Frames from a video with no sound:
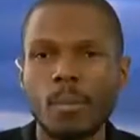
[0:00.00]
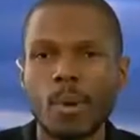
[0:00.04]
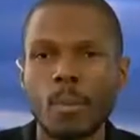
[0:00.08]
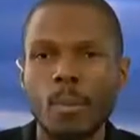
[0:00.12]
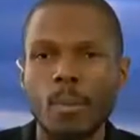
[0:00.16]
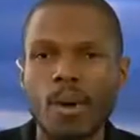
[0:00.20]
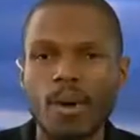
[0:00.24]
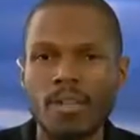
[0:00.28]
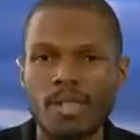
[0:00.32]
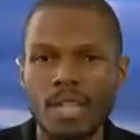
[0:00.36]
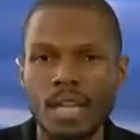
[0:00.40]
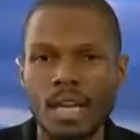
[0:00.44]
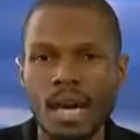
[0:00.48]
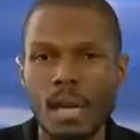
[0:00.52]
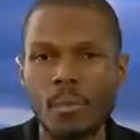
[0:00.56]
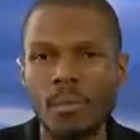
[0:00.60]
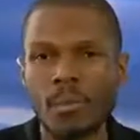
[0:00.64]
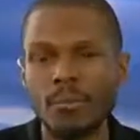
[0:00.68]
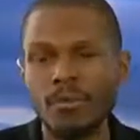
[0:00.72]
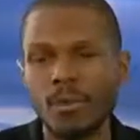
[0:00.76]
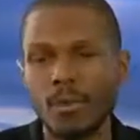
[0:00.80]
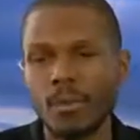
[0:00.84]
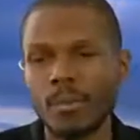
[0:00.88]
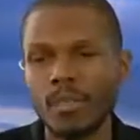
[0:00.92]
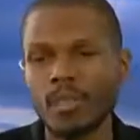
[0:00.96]
But where is it coming
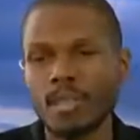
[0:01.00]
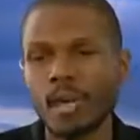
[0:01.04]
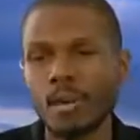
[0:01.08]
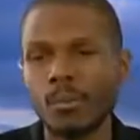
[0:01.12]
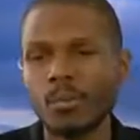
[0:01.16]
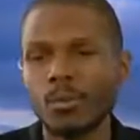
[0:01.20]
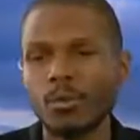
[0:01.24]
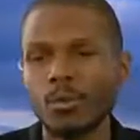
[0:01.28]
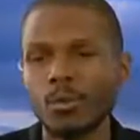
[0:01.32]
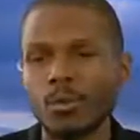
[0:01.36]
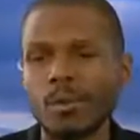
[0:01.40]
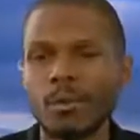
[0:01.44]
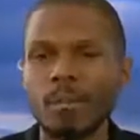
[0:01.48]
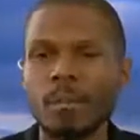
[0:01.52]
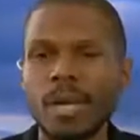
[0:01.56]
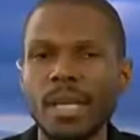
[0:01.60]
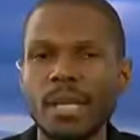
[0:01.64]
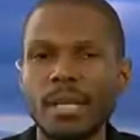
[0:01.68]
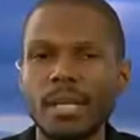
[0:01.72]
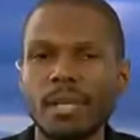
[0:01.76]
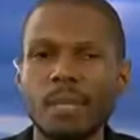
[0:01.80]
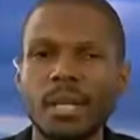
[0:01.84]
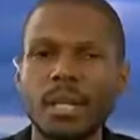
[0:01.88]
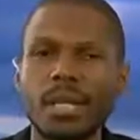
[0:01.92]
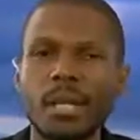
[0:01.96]
from? It's coming through the
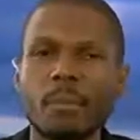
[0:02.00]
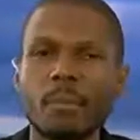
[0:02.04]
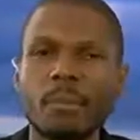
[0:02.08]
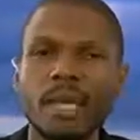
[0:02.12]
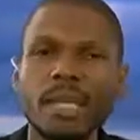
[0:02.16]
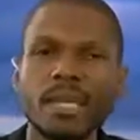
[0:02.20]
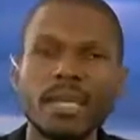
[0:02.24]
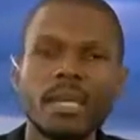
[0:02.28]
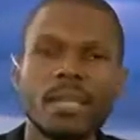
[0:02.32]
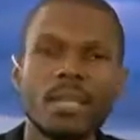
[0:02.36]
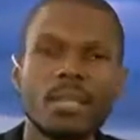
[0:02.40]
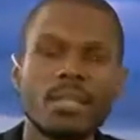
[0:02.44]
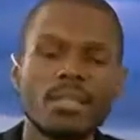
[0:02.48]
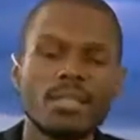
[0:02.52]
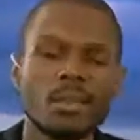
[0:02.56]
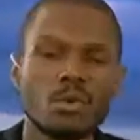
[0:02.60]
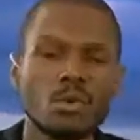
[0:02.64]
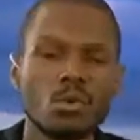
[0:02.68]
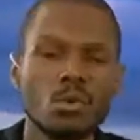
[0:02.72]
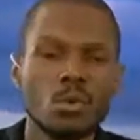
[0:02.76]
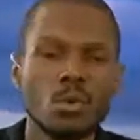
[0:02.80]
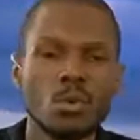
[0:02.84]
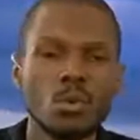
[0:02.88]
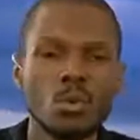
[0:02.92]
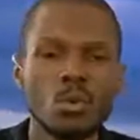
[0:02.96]
media. And the media is a
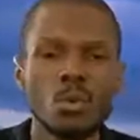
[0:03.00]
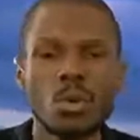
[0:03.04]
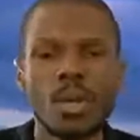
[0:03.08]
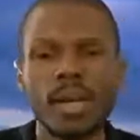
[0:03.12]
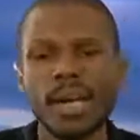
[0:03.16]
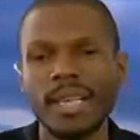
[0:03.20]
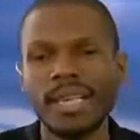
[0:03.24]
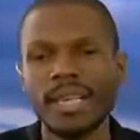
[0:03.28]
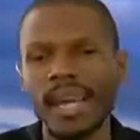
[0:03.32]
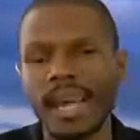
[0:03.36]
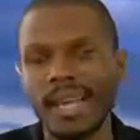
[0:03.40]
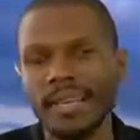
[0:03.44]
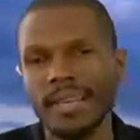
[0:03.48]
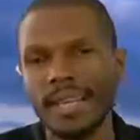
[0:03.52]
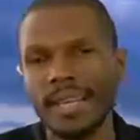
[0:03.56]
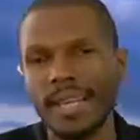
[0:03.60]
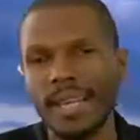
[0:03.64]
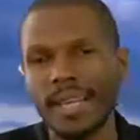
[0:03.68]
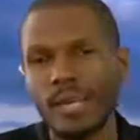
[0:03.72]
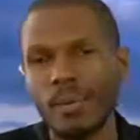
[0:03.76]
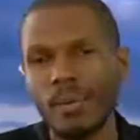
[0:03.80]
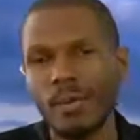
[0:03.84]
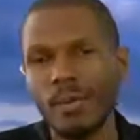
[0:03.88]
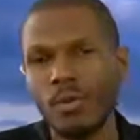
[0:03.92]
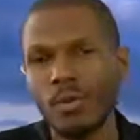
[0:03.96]
tool that the
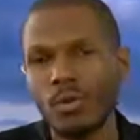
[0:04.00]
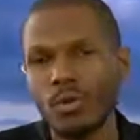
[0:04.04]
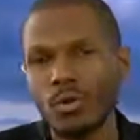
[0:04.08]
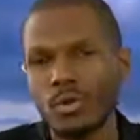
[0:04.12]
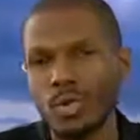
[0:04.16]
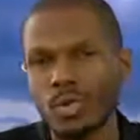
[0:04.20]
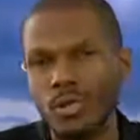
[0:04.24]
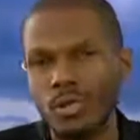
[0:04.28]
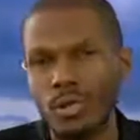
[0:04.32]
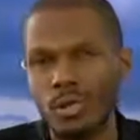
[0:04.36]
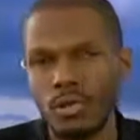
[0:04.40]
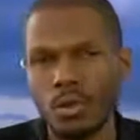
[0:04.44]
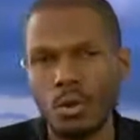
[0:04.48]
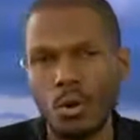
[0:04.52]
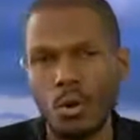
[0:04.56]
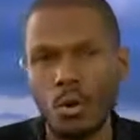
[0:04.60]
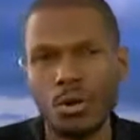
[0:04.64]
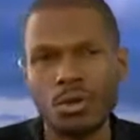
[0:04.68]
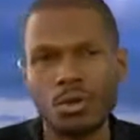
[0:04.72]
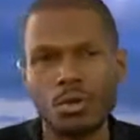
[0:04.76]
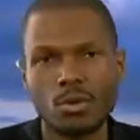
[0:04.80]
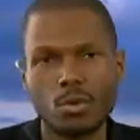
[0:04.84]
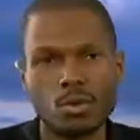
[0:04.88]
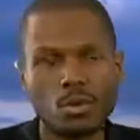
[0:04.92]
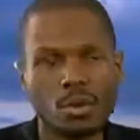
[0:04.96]
enemy uses in
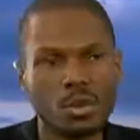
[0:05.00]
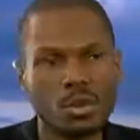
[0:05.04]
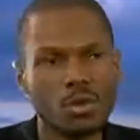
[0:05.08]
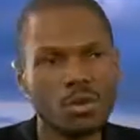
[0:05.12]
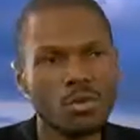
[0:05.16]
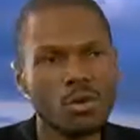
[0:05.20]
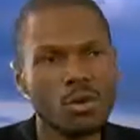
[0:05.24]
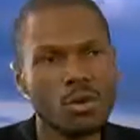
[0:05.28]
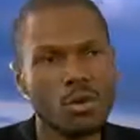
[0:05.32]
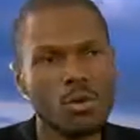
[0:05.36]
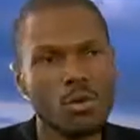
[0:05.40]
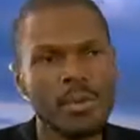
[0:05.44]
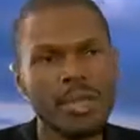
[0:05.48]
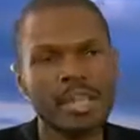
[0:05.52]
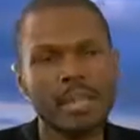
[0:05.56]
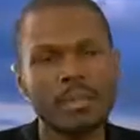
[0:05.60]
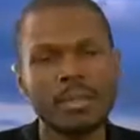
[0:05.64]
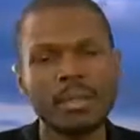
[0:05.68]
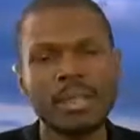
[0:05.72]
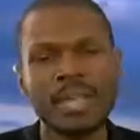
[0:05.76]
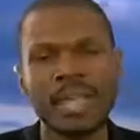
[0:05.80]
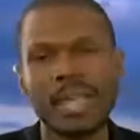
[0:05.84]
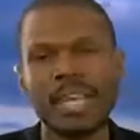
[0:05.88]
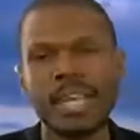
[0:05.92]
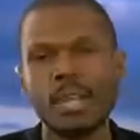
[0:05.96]
order to control,
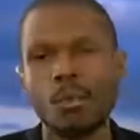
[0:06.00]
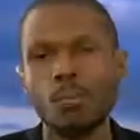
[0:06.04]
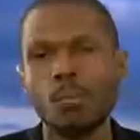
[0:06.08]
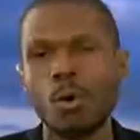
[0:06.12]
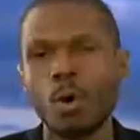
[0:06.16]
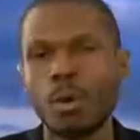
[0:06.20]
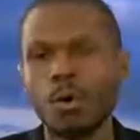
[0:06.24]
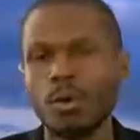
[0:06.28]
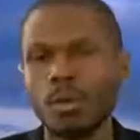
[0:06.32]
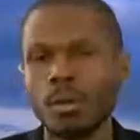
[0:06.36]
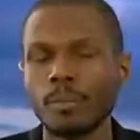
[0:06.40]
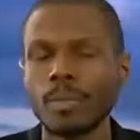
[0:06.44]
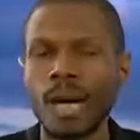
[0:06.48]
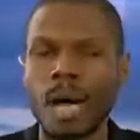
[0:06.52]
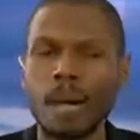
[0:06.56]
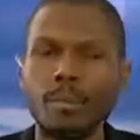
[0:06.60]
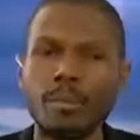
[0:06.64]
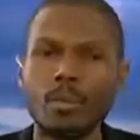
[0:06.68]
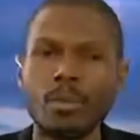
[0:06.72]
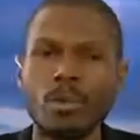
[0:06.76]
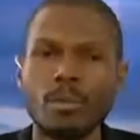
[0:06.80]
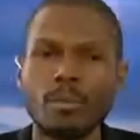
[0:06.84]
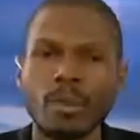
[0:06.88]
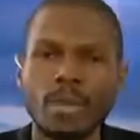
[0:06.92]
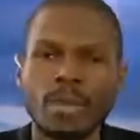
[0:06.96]
manipulate, and mold the
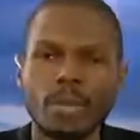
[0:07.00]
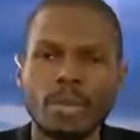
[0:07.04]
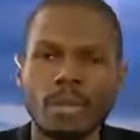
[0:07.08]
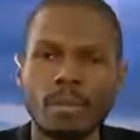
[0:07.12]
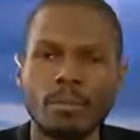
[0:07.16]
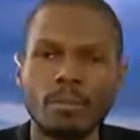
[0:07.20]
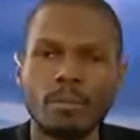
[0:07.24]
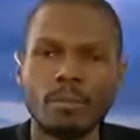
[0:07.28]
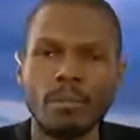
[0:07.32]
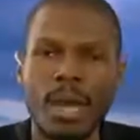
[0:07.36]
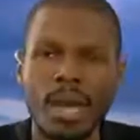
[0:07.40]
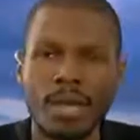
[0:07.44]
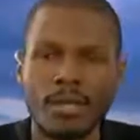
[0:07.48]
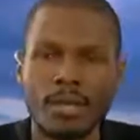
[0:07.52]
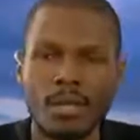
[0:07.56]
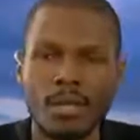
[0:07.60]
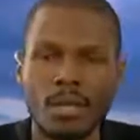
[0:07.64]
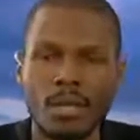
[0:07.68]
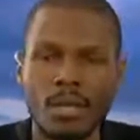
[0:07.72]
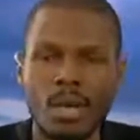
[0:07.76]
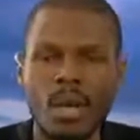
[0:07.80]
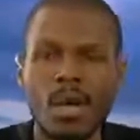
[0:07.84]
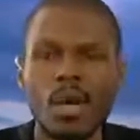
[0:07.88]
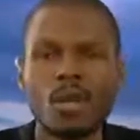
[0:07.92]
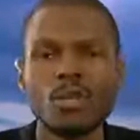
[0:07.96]
popular opinion of the
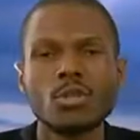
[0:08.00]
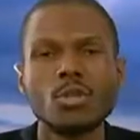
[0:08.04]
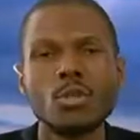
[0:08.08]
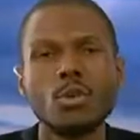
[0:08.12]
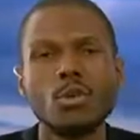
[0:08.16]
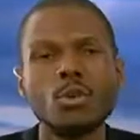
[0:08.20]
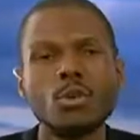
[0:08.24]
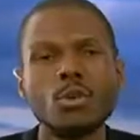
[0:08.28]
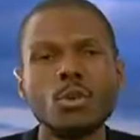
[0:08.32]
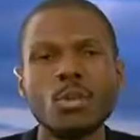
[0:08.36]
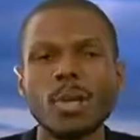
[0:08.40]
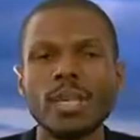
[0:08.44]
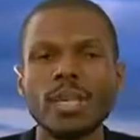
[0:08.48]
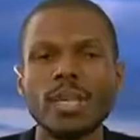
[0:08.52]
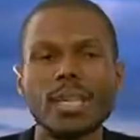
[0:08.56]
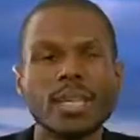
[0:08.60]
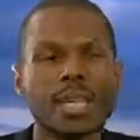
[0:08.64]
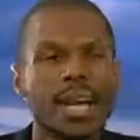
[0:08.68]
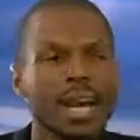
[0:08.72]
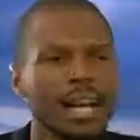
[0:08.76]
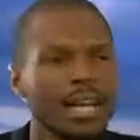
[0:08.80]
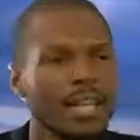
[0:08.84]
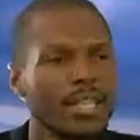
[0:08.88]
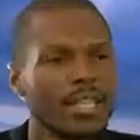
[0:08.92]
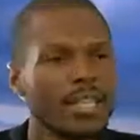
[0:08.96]
masses. So one thing
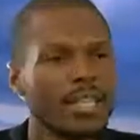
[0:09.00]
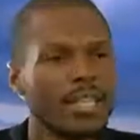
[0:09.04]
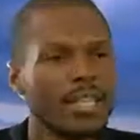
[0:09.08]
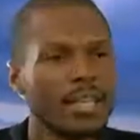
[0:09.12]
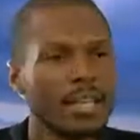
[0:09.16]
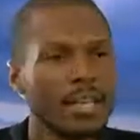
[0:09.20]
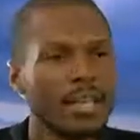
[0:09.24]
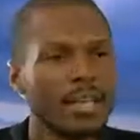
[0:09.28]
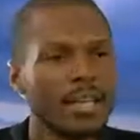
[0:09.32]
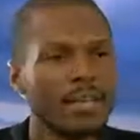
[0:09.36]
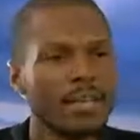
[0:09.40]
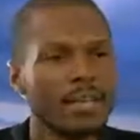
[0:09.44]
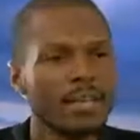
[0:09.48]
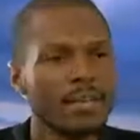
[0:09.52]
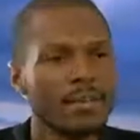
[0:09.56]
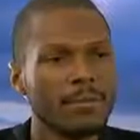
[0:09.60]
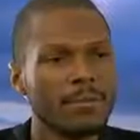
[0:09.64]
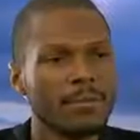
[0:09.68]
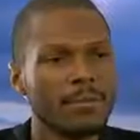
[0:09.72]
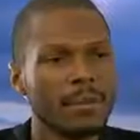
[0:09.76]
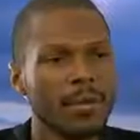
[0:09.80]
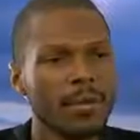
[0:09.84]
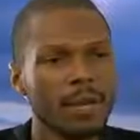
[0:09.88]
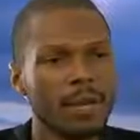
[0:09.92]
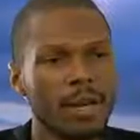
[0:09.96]
I could just say is
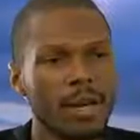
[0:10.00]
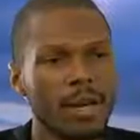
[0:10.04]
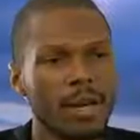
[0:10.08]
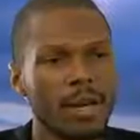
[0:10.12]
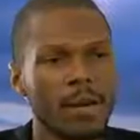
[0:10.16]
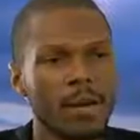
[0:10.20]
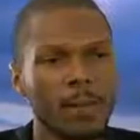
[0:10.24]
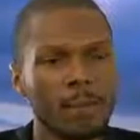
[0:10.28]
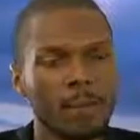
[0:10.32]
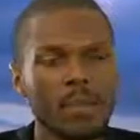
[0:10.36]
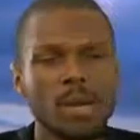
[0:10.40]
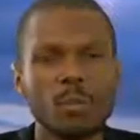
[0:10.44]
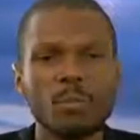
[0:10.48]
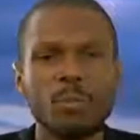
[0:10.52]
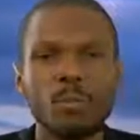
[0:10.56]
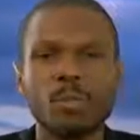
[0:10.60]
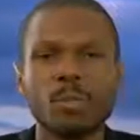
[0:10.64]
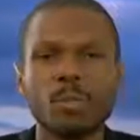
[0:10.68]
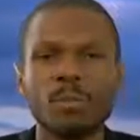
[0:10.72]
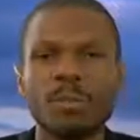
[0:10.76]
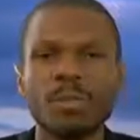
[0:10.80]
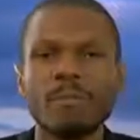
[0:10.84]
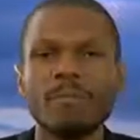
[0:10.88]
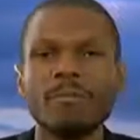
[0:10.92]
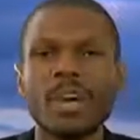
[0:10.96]
for people
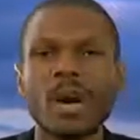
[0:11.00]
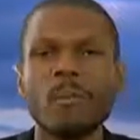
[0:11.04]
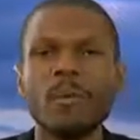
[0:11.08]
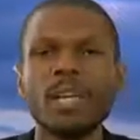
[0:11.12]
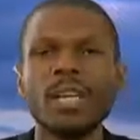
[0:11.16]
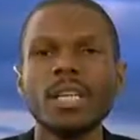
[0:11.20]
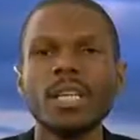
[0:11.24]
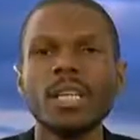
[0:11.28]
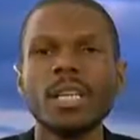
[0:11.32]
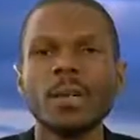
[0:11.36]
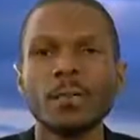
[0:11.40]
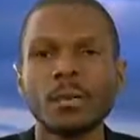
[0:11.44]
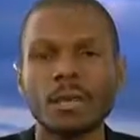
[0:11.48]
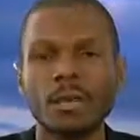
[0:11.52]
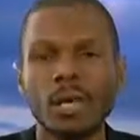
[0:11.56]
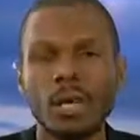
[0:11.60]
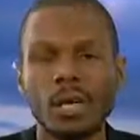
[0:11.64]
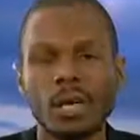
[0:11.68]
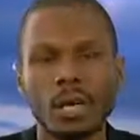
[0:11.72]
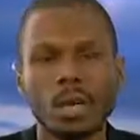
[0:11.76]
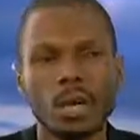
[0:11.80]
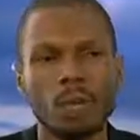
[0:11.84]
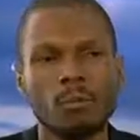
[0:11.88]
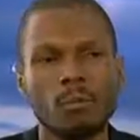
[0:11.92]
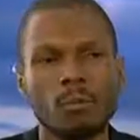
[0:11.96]
to be very leery
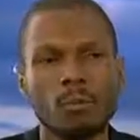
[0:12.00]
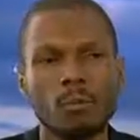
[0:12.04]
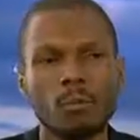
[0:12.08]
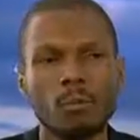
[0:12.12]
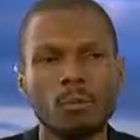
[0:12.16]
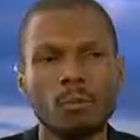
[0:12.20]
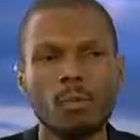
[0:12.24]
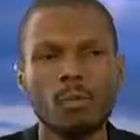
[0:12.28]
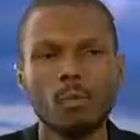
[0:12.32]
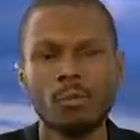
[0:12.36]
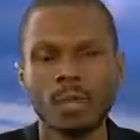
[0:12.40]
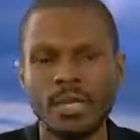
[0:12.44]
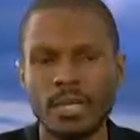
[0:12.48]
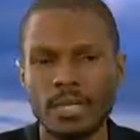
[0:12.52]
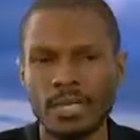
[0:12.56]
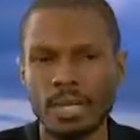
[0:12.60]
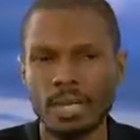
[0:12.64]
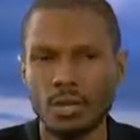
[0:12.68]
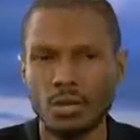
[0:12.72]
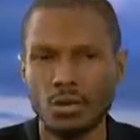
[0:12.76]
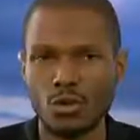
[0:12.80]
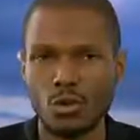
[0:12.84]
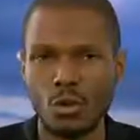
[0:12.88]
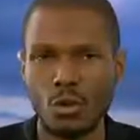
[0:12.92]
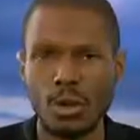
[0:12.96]
of the movements
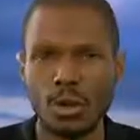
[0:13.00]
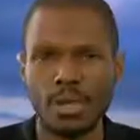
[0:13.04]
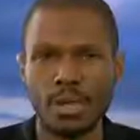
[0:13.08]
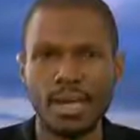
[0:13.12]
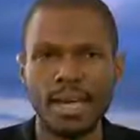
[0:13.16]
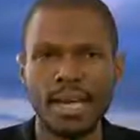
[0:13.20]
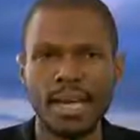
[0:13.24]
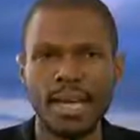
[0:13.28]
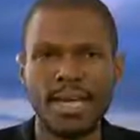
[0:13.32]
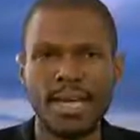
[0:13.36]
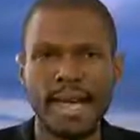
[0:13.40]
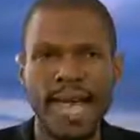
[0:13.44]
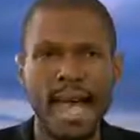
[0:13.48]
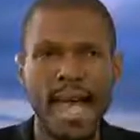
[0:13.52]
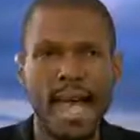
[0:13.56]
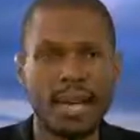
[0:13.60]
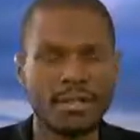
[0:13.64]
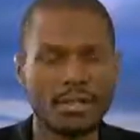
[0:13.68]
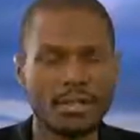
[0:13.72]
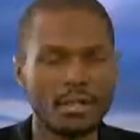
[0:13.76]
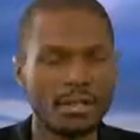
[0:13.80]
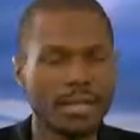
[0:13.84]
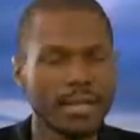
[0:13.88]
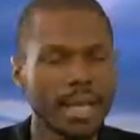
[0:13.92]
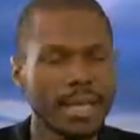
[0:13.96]
they join and the
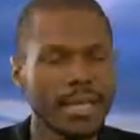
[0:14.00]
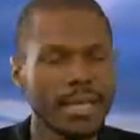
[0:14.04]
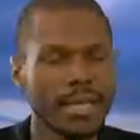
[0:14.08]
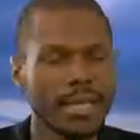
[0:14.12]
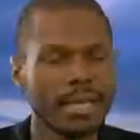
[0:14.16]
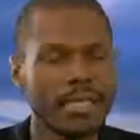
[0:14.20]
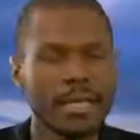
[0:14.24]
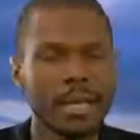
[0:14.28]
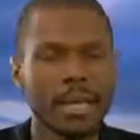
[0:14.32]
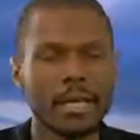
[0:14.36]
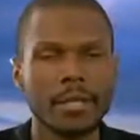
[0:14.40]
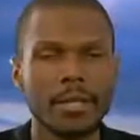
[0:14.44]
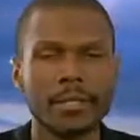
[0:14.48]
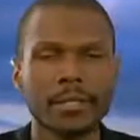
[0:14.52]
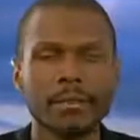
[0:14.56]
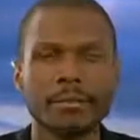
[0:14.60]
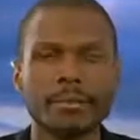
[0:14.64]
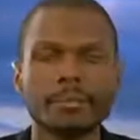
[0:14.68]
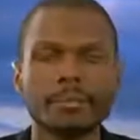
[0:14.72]
actions that they take.